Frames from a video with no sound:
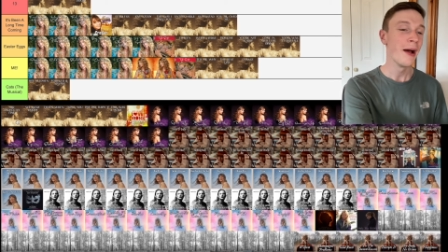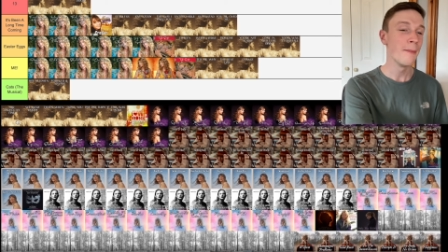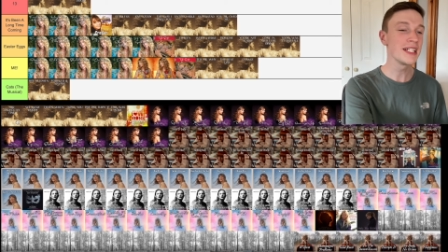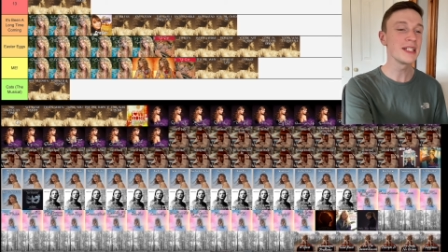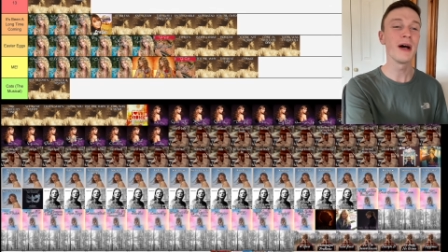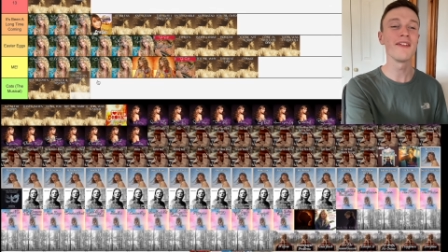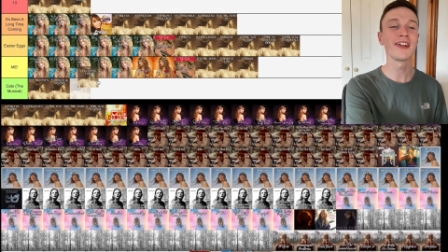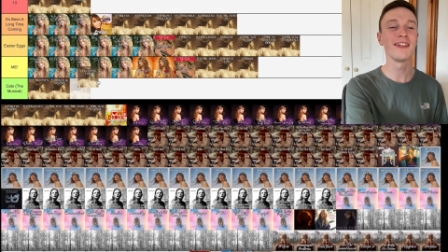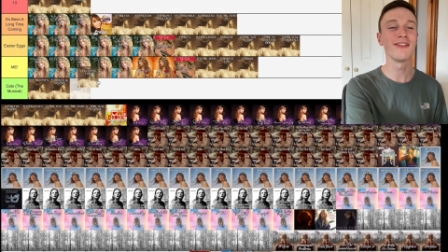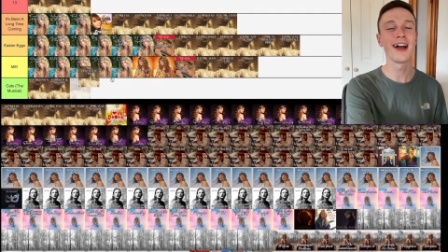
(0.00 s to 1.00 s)
Mr.
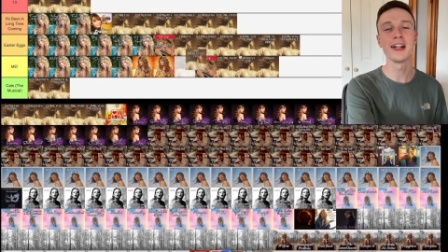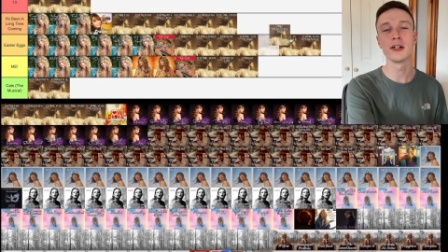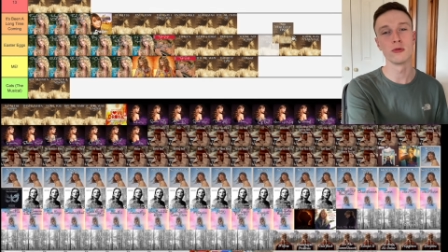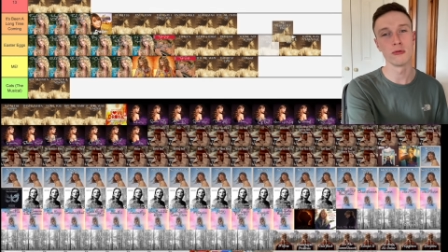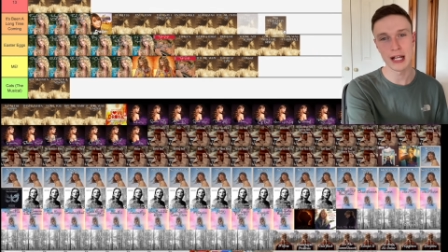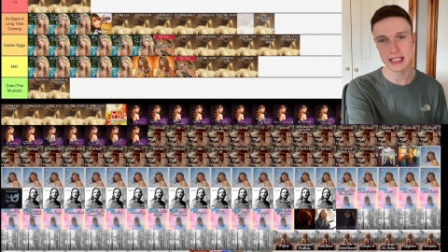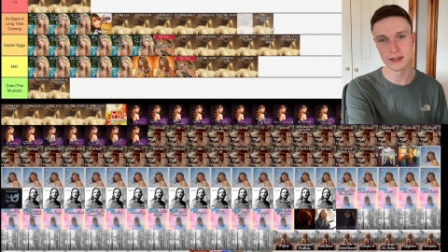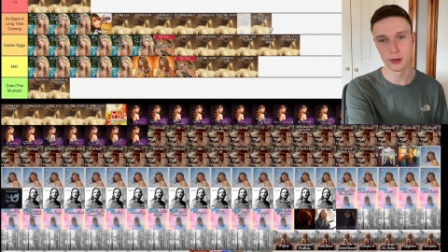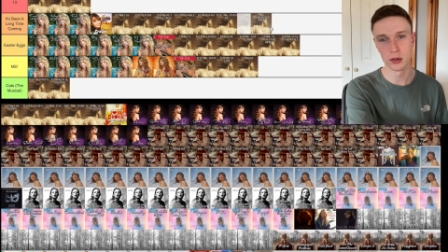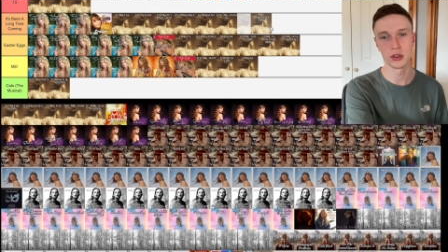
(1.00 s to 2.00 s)
Perfectly Fine. Great
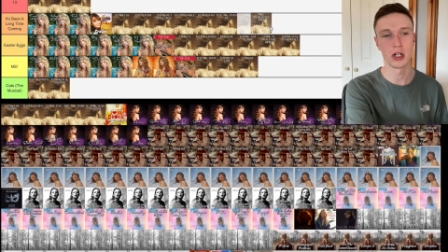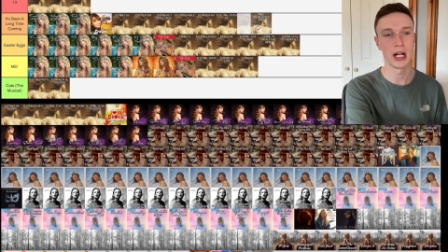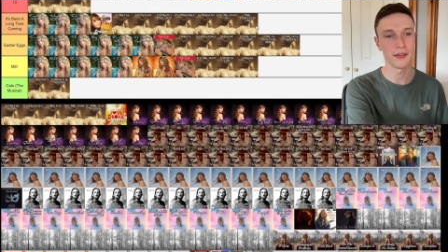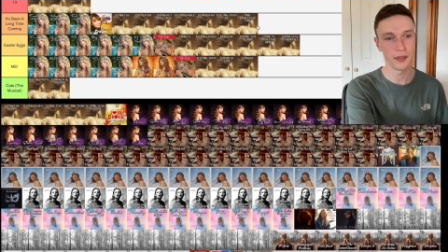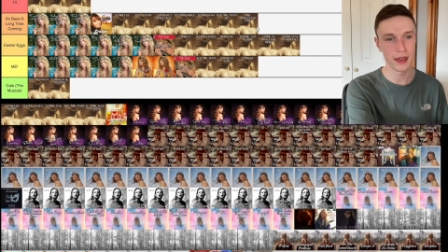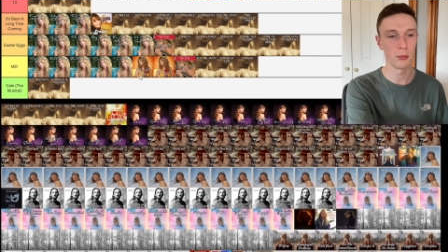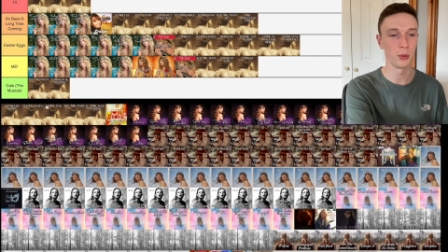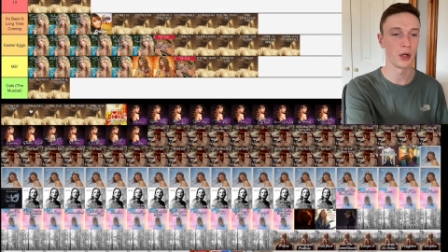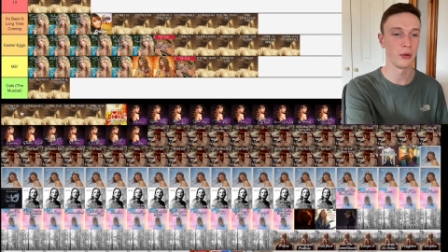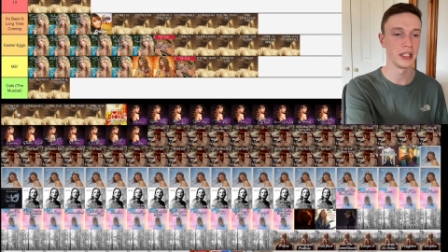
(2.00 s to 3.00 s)
vault track. That will
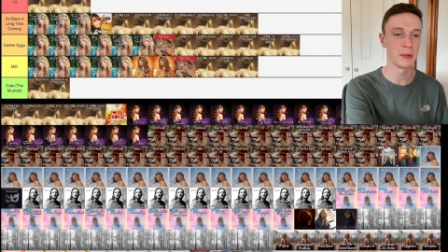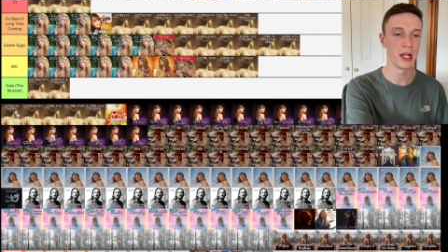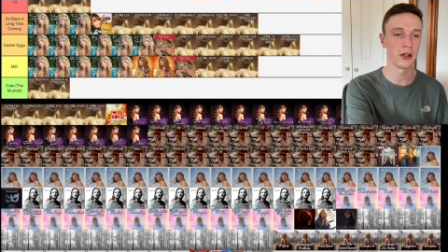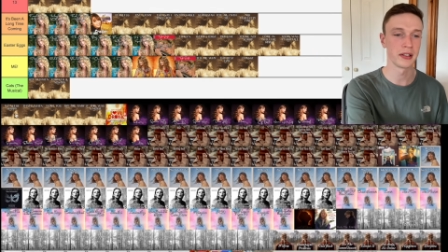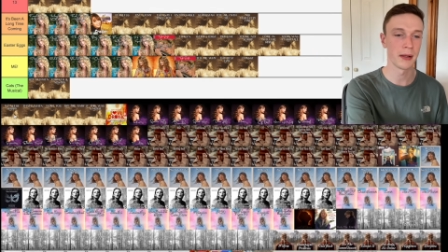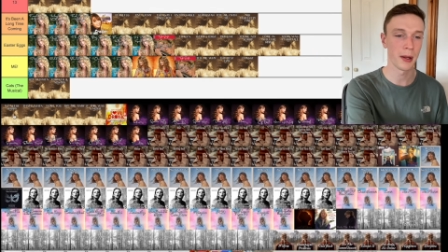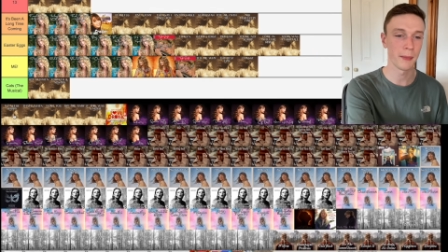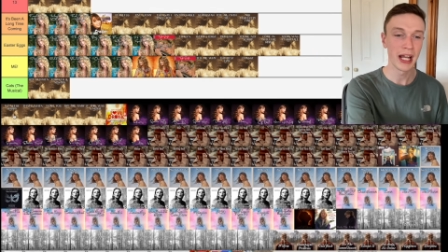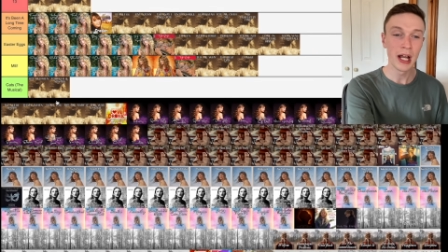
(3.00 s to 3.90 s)
go in. It's been a long time coming.